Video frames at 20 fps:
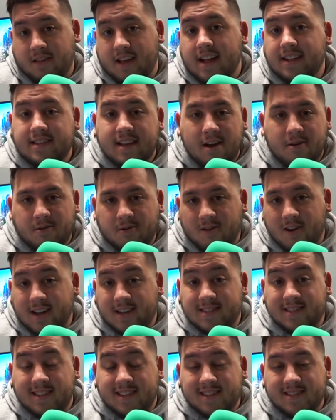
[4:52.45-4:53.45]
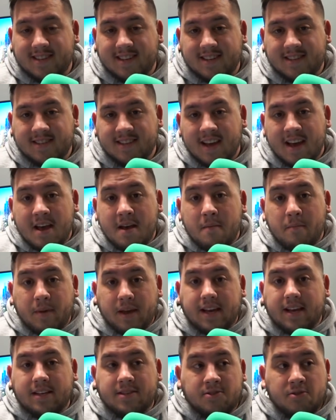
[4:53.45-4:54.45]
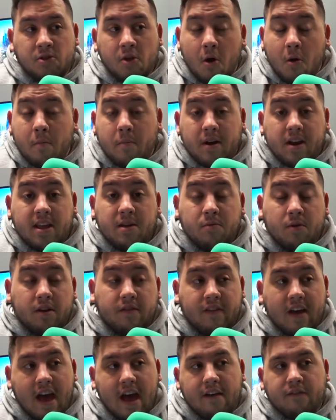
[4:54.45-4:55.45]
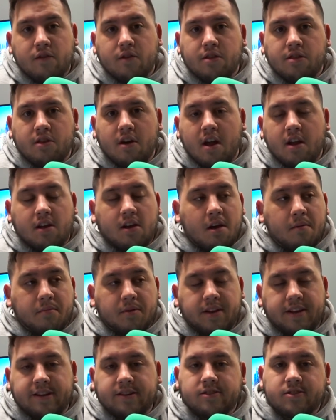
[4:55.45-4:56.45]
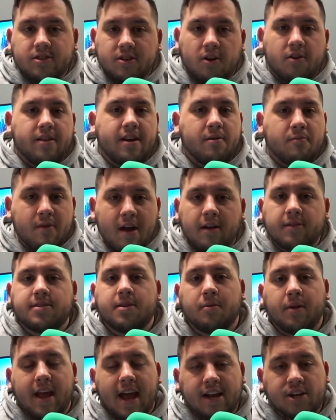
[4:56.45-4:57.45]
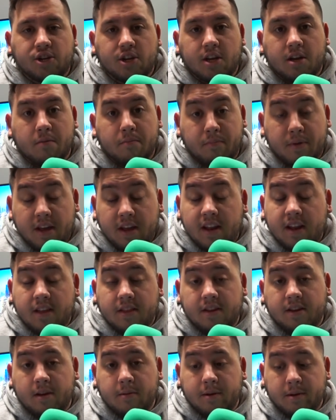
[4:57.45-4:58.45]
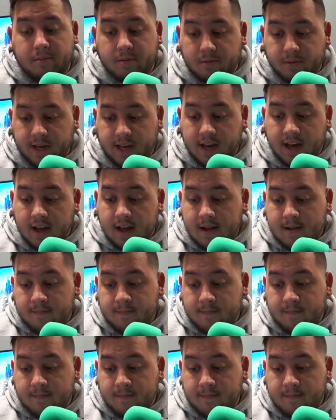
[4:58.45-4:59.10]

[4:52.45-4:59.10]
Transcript: That's how crazy this is because nobody would have ever thought a couple years ago that Rousey would actually compete in the WWE.